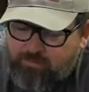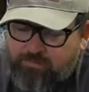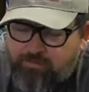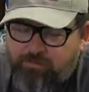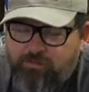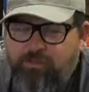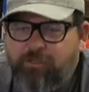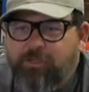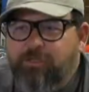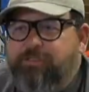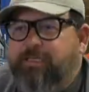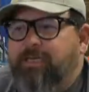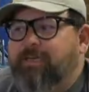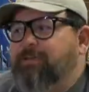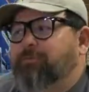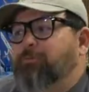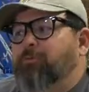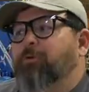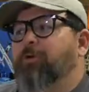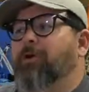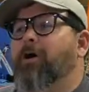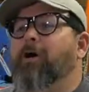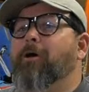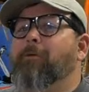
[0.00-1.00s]
look
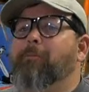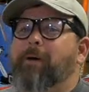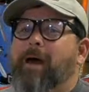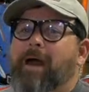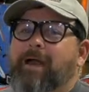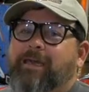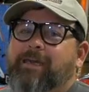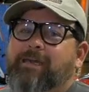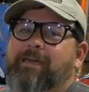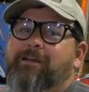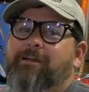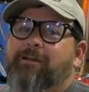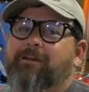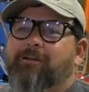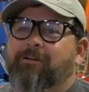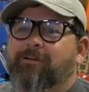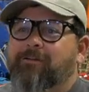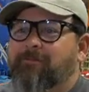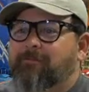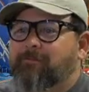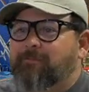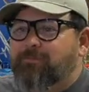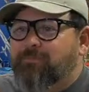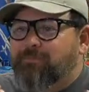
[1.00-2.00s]
we're all back here
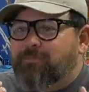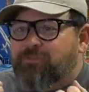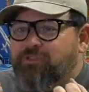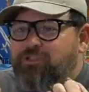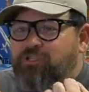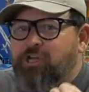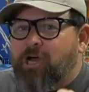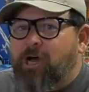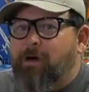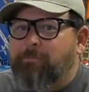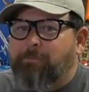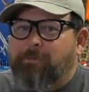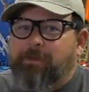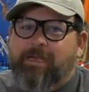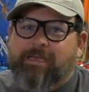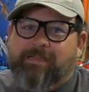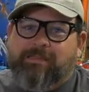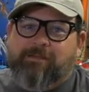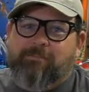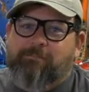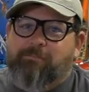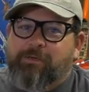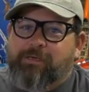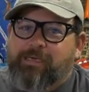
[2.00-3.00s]
chomping
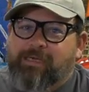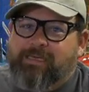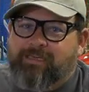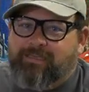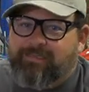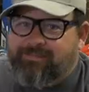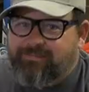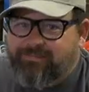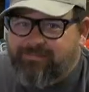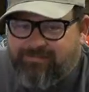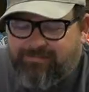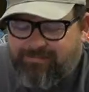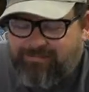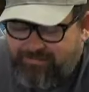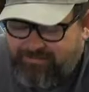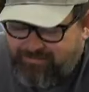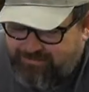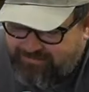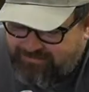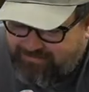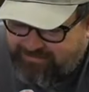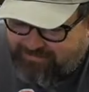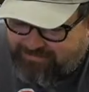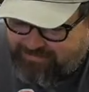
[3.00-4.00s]
at the bit.
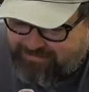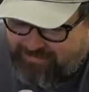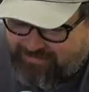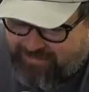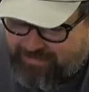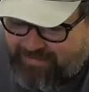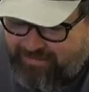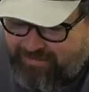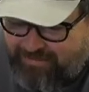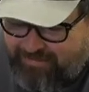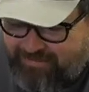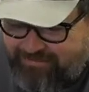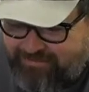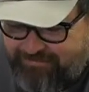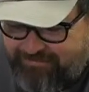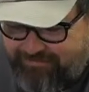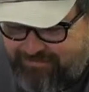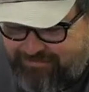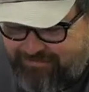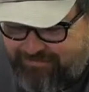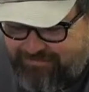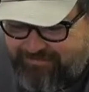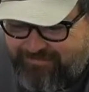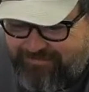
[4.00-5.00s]

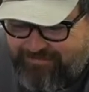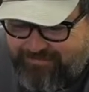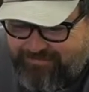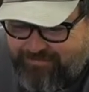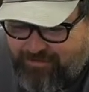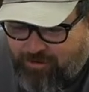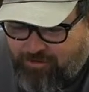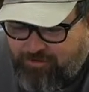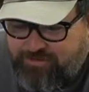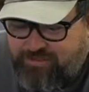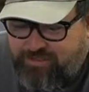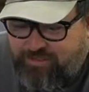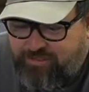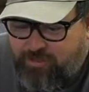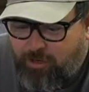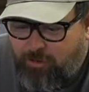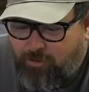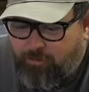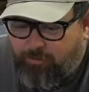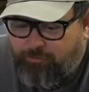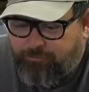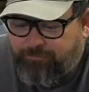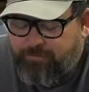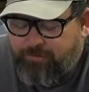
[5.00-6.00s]
RC
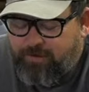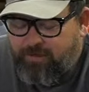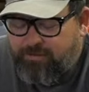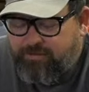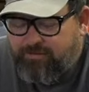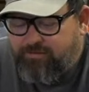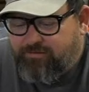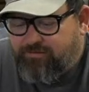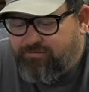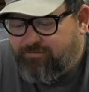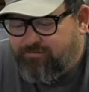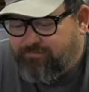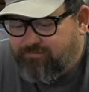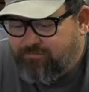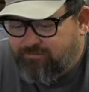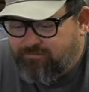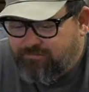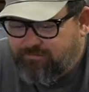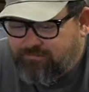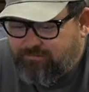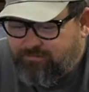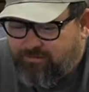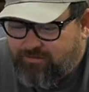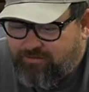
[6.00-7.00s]
Cola Fund.
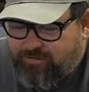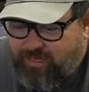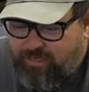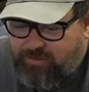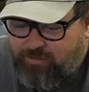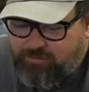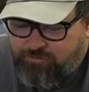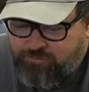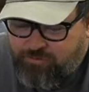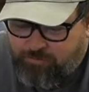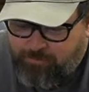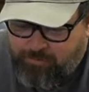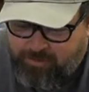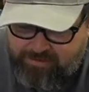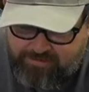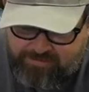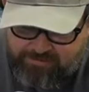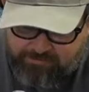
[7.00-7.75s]
Thank you, Jermaine